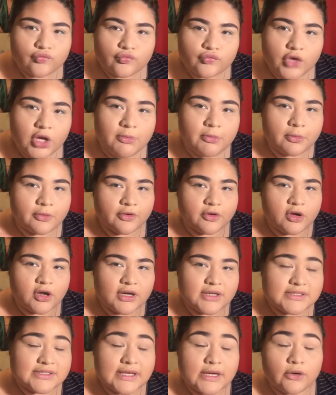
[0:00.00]
I'm gonna be
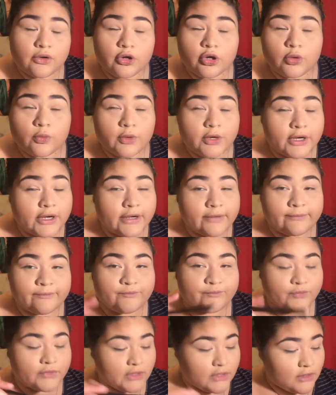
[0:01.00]
honest, I don't know where.
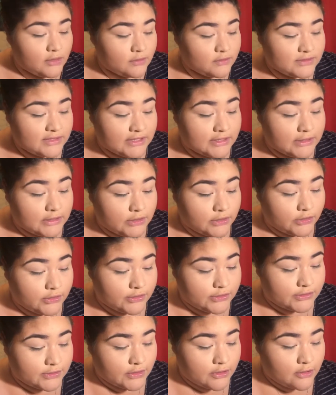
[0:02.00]
It's like
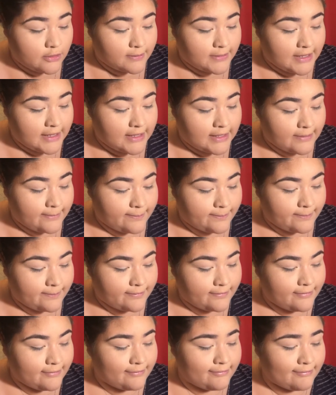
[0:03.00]
years ago, man.
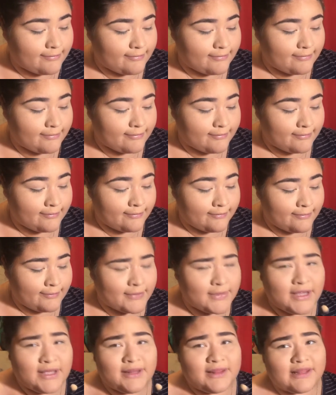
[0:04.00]

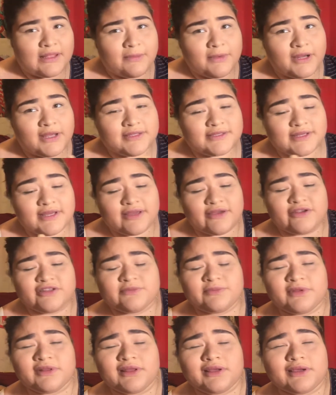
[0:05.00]
Let me not say years,
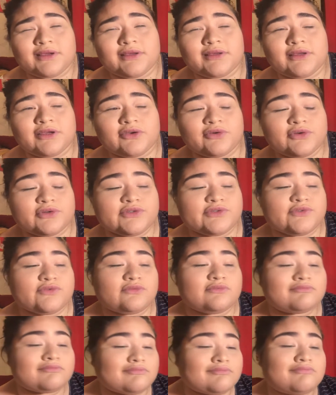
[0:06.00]
it's been like a year or two.
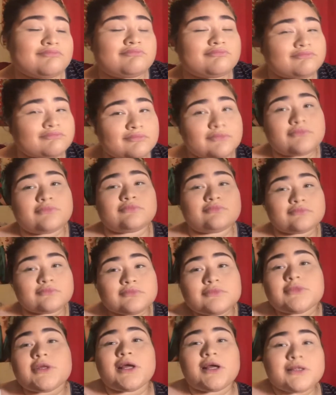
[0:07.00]

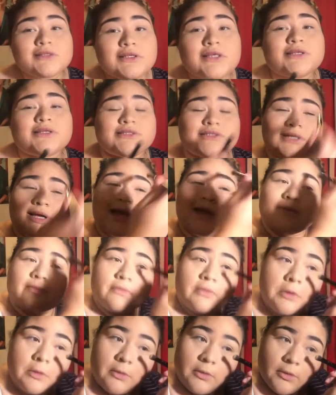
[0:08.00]
Do this job.
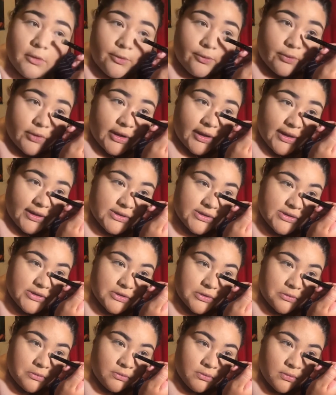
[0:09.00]
What I like to
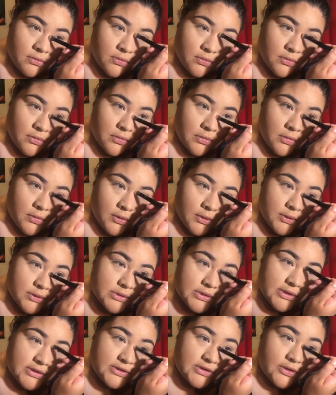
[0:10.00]
do,
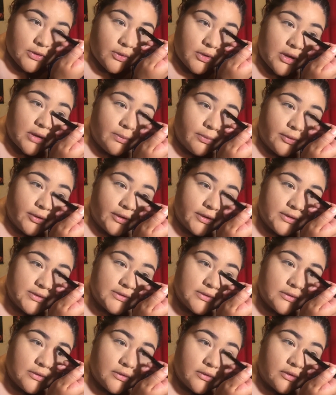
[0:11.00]
I like to go
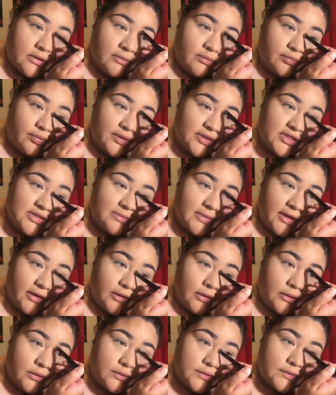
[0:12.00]
upwards, the bridge of my
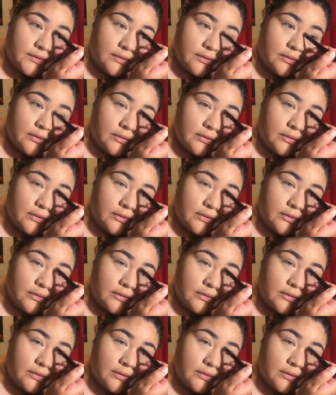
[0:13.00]
nose,